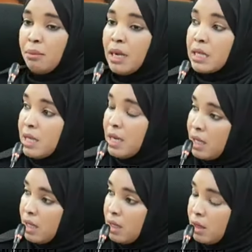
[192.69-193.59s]

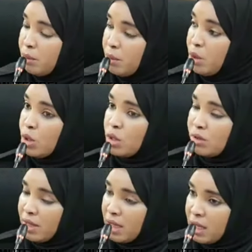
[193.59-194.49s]
Personally, because
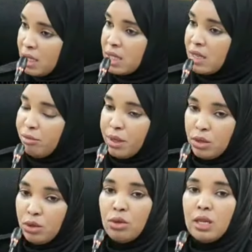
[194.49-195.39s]
of the things I've
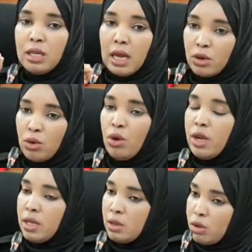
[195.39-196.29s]
been doing and
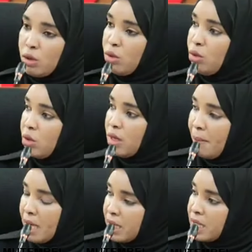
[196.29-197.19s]
going through the
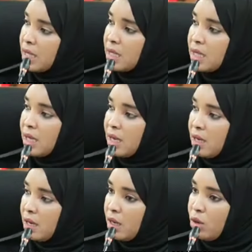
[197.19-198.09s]
meetings
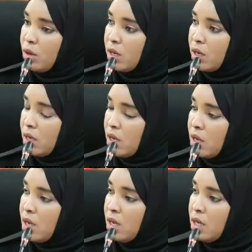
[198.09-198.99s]

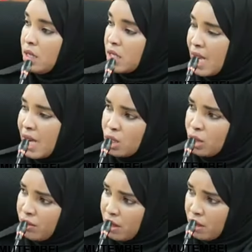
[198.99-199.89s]
in search
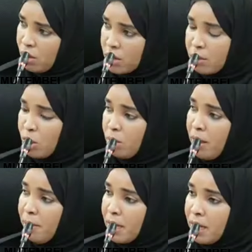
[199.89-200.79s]
of the honorable
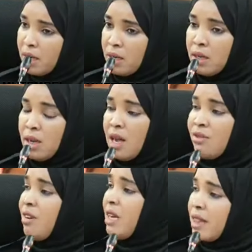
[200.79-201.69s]
member,
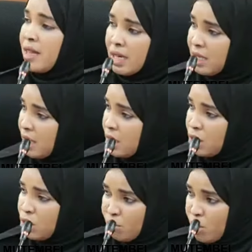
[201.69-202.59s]
I feel
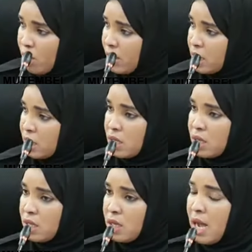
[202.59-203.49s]
threatened, to be
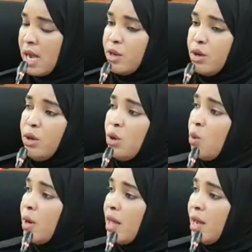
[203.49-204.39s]
honest. I don't
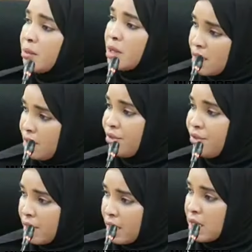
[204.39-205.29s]
know whether I'm
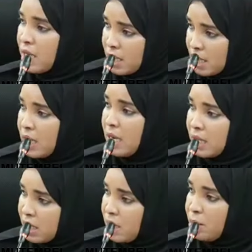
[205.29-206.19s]
safe as an
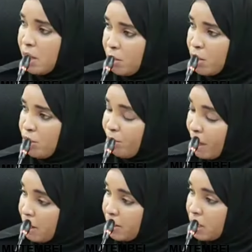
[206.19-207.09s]
elected member of
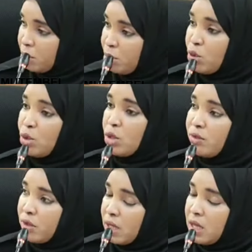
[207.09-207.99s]
parliament because
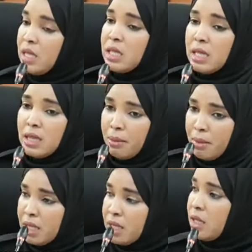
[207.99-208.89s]
of the things and the
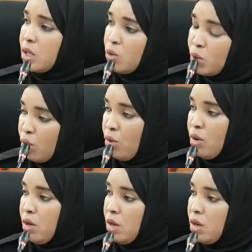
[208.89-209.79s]
meetings we
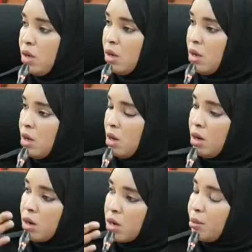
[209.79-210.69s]
go.
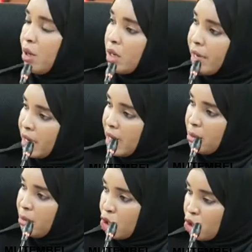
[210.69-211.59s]
Honorable
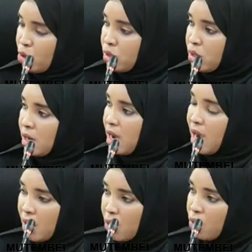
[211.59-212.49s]
Kenyan mentioned
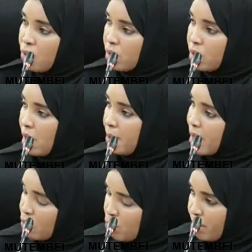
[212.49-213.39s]
how
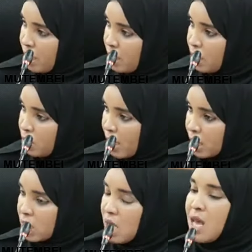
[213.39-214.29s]
my community
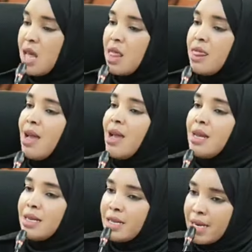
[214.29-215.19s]
works. The
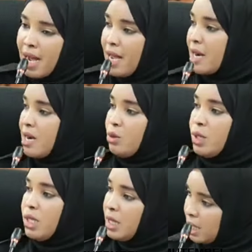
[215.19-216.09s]
entire
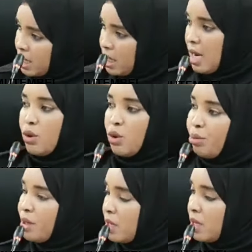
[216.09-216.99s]
county is in
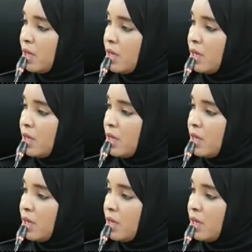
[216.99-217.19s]
Nairobi.